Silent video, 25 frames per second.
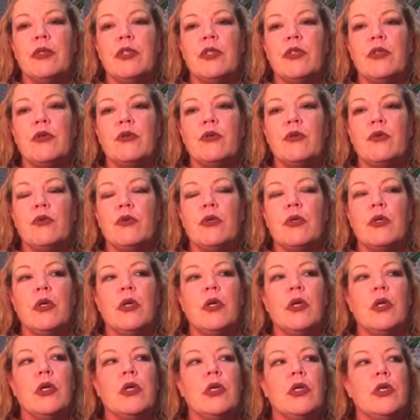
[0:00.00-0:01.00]
soon.
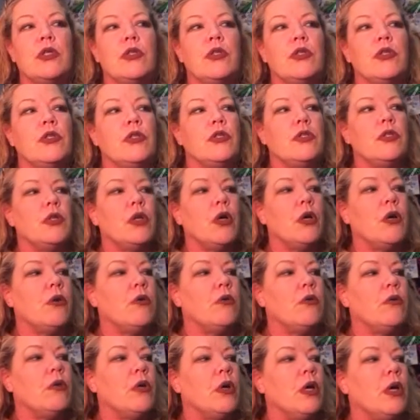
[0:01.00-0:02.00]

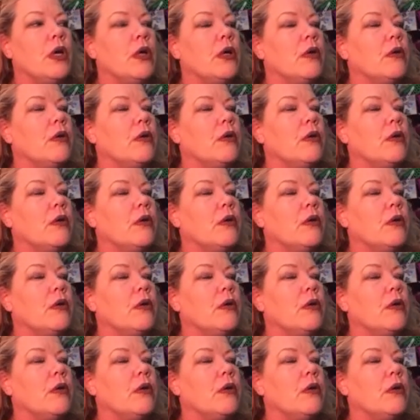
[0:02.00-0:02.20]
So,